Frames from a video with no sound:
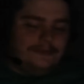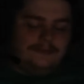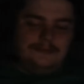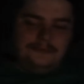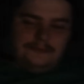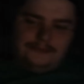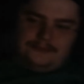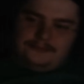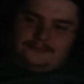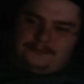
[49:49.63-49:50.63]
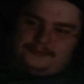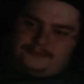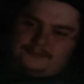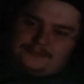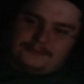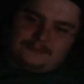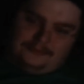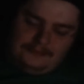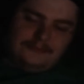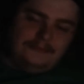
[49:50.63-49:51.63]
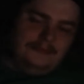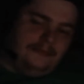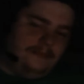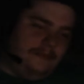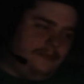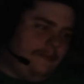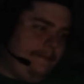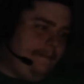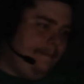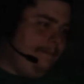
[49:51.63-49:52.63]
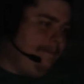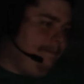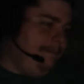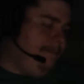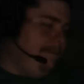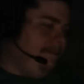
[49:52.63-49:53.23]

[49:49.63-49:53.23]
these girls, 11 years old, were sitting around the table.